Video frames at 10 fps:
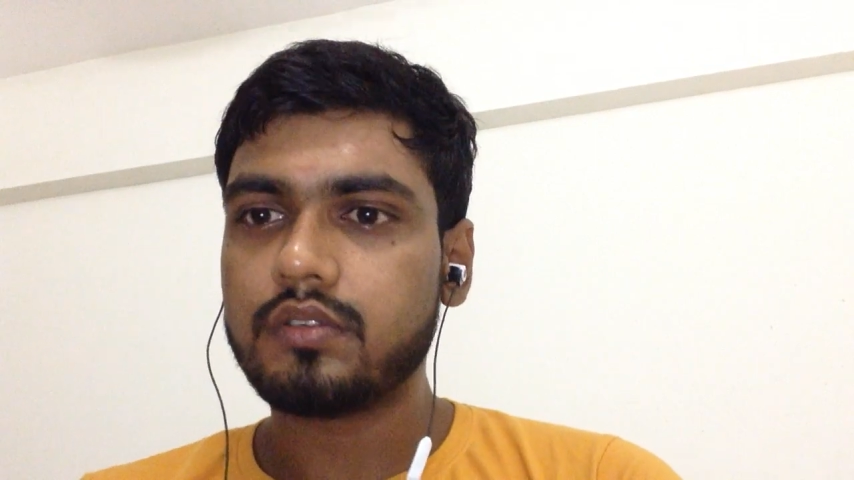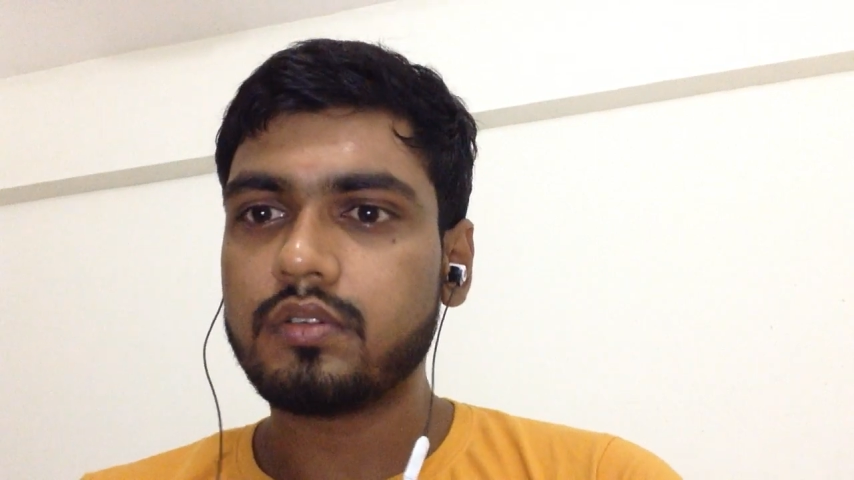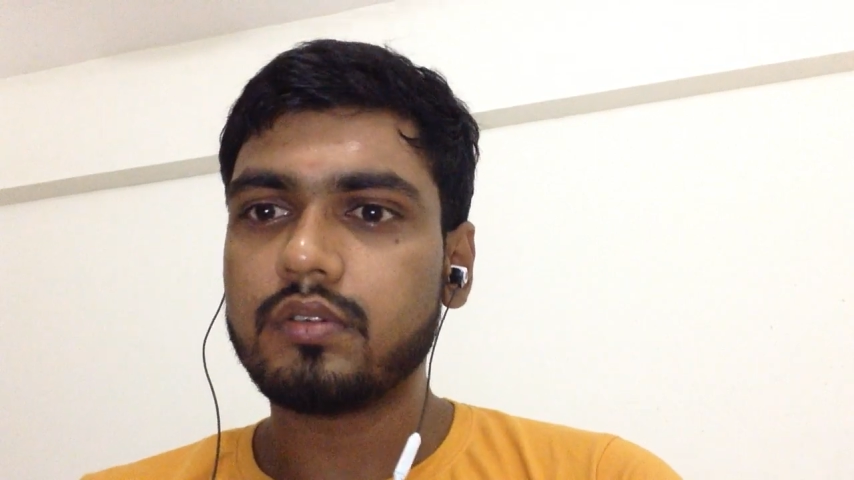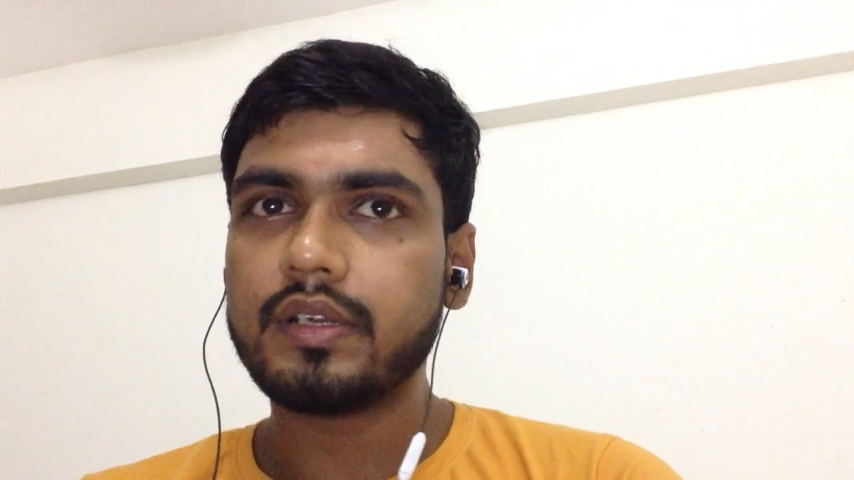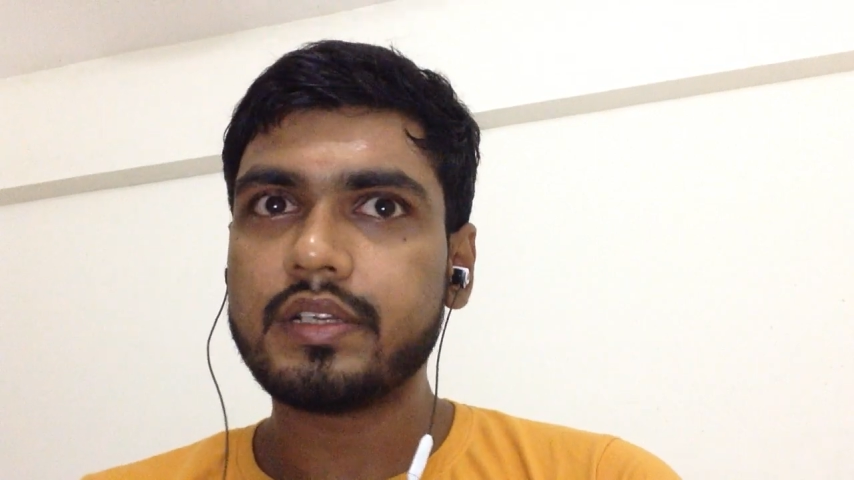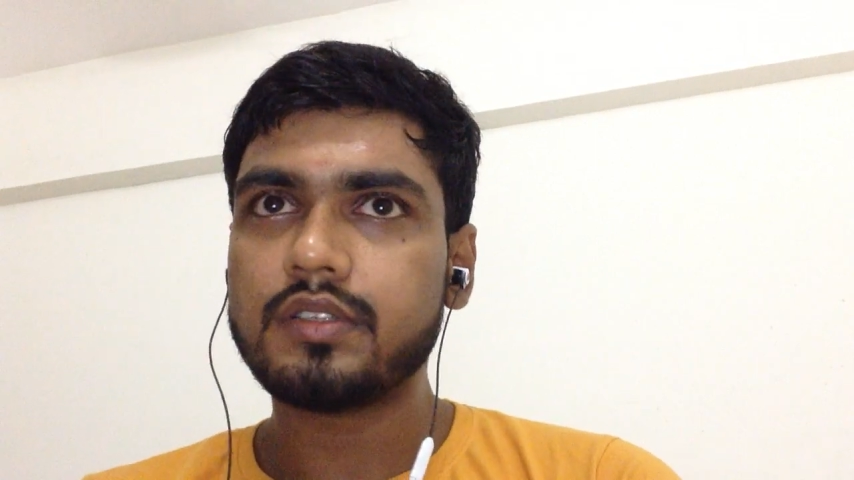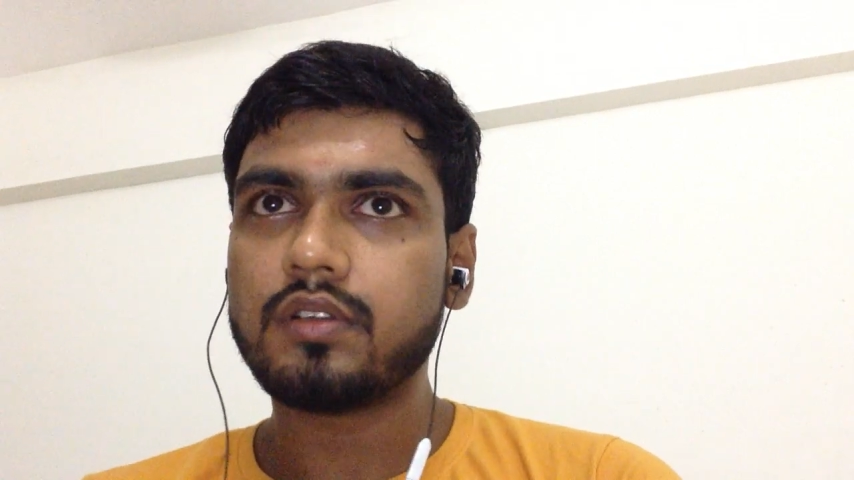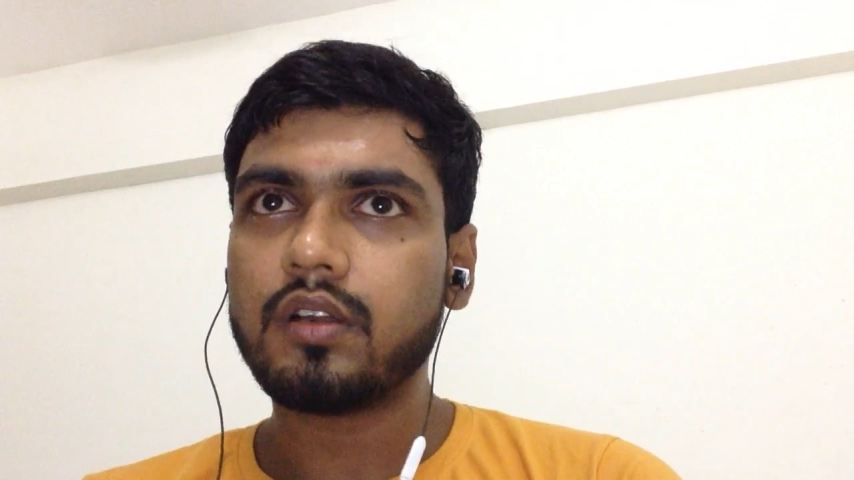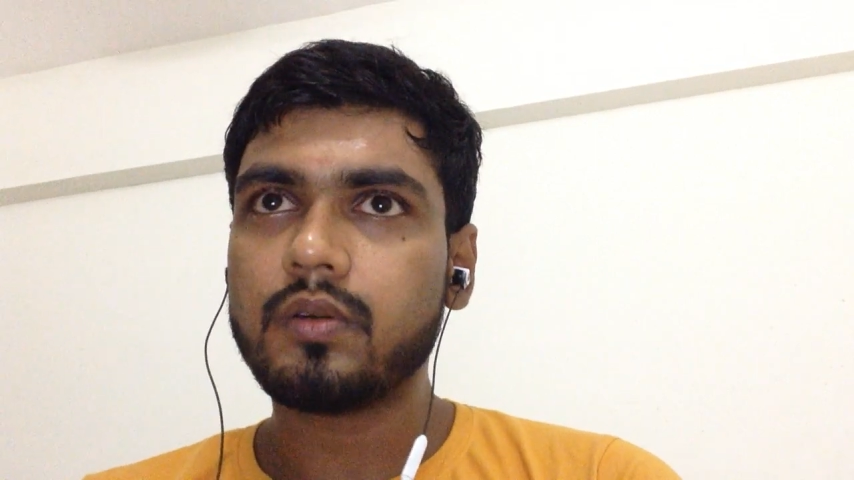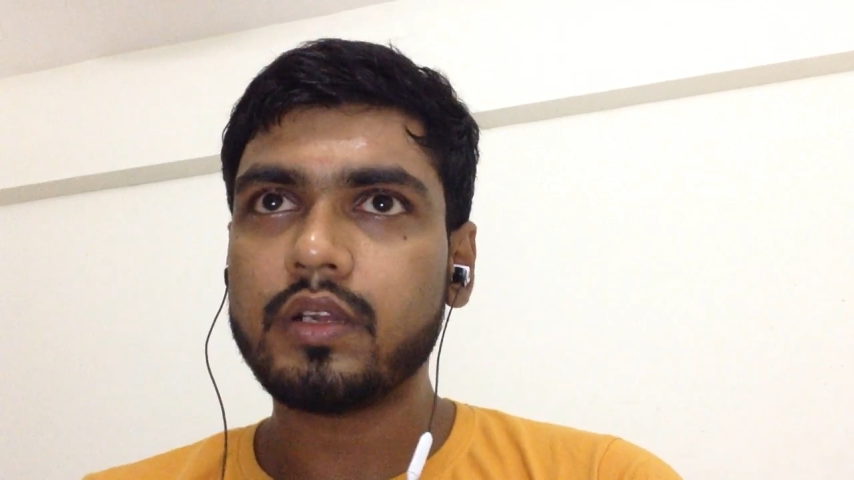so it is
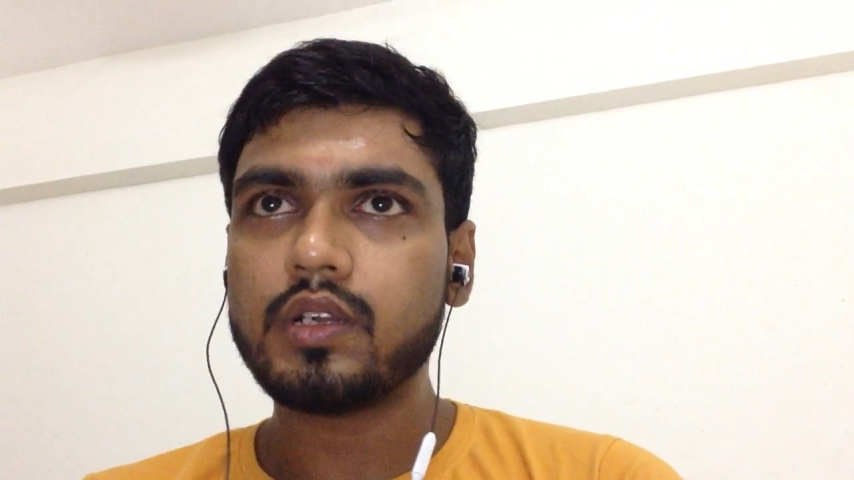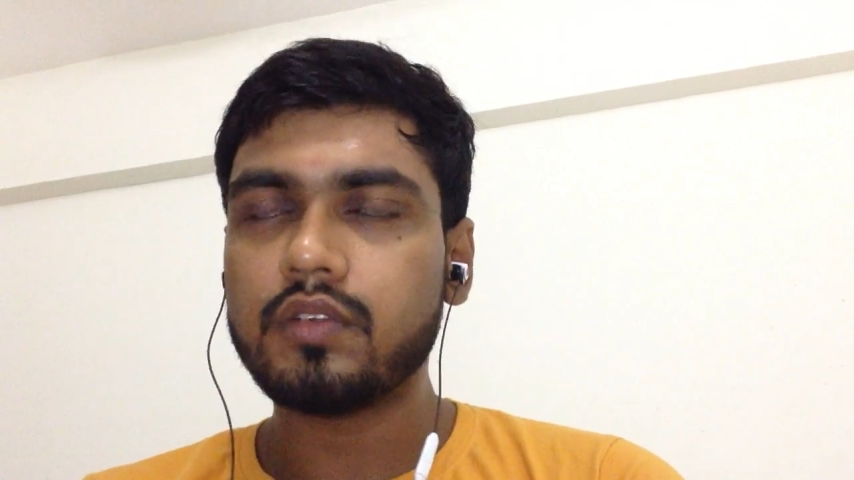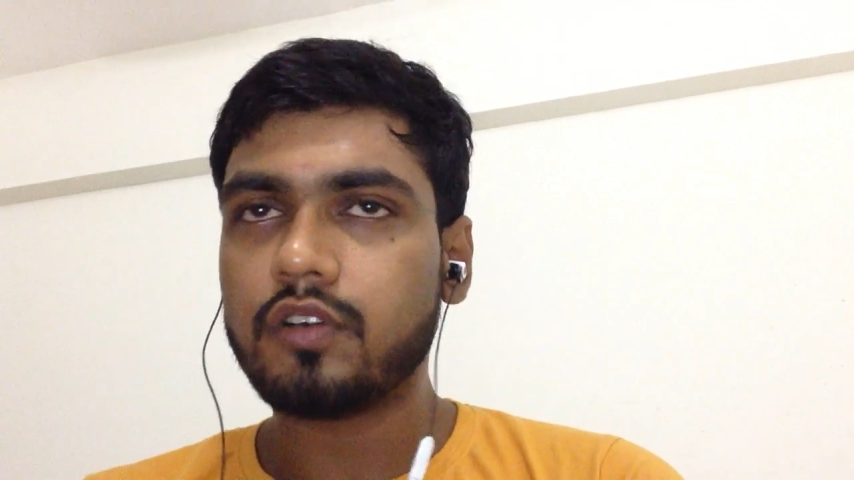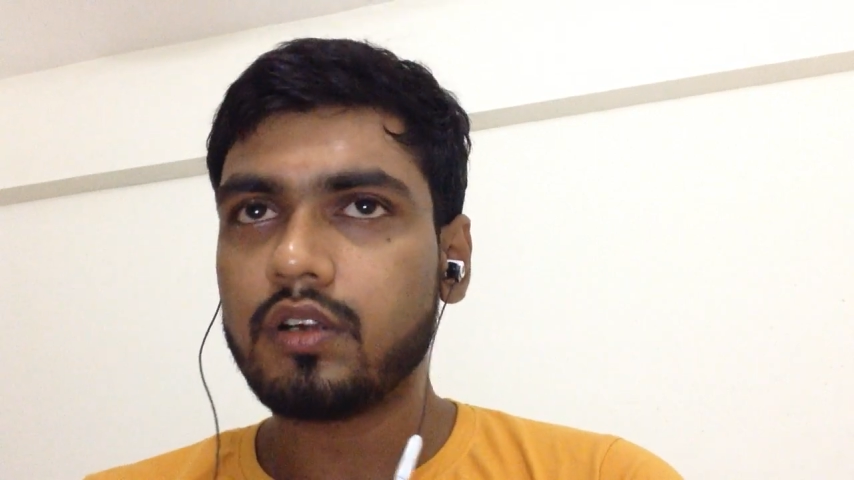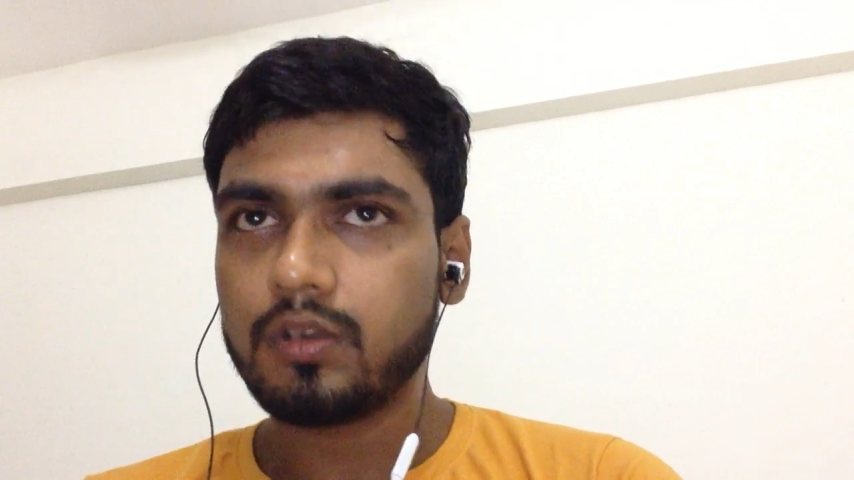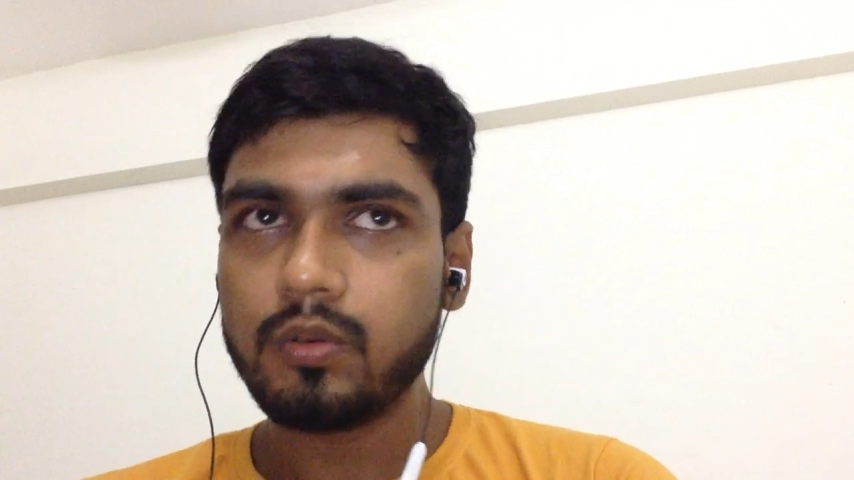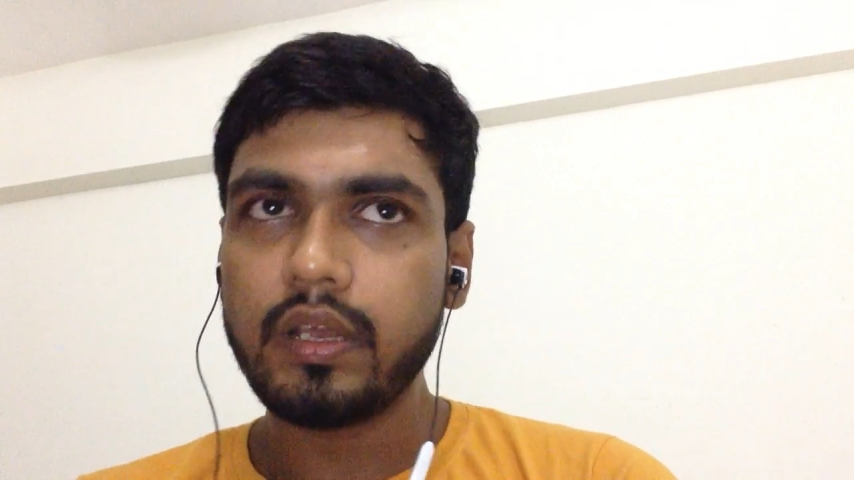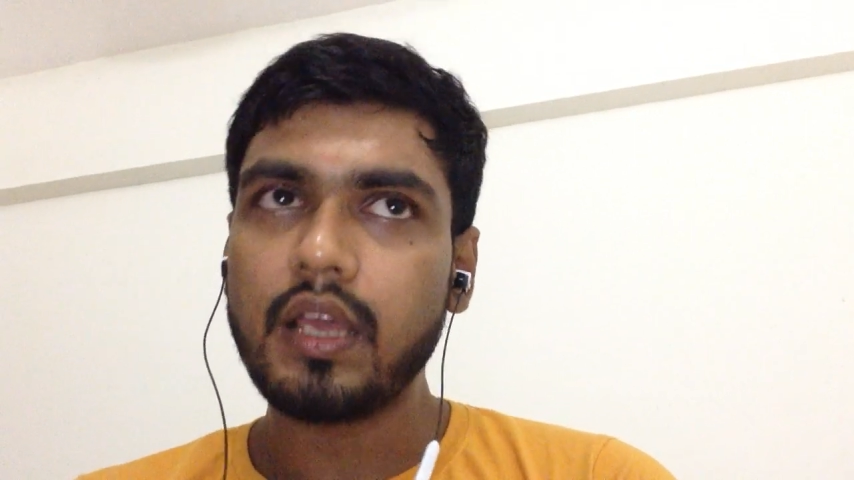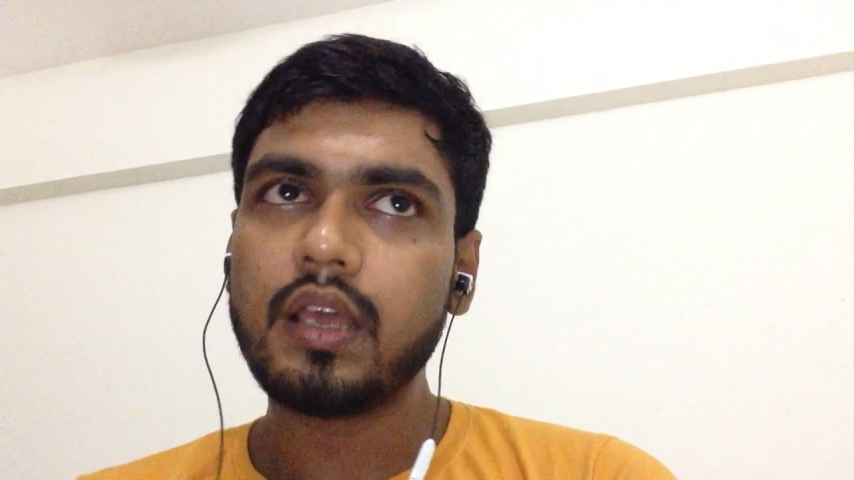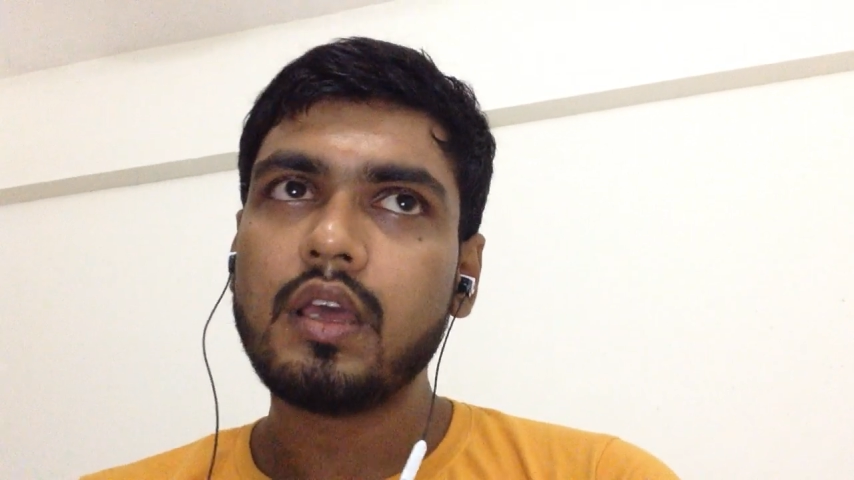not going to default
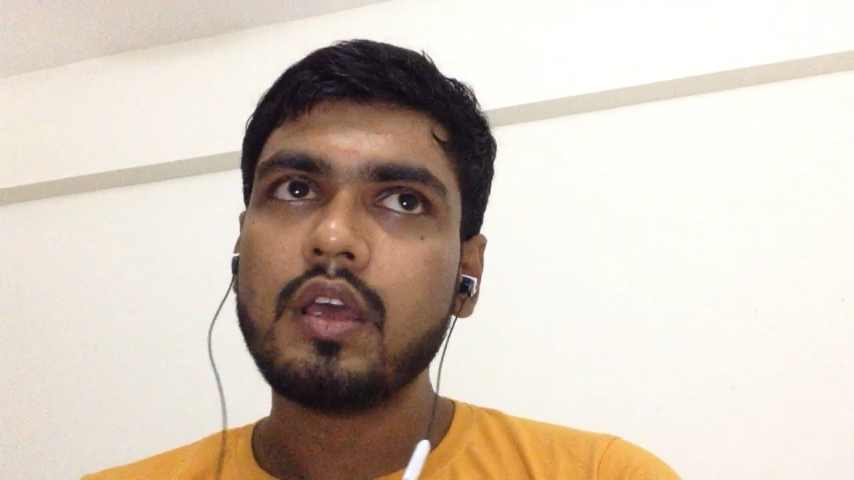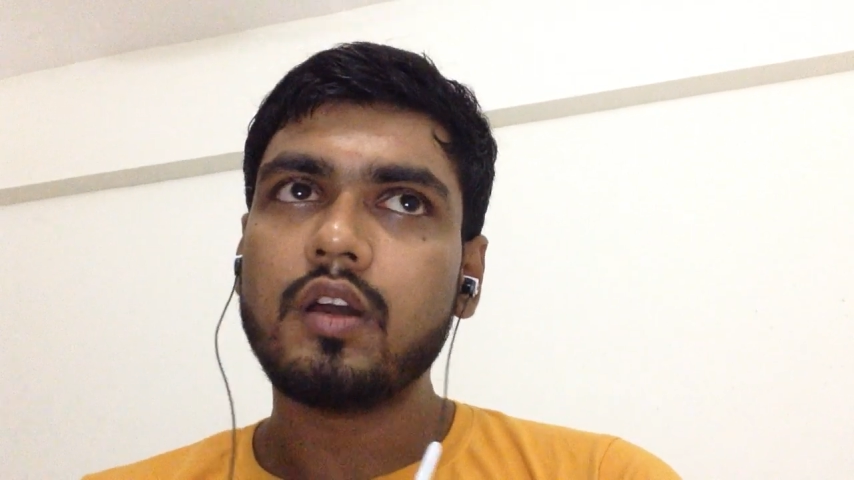today,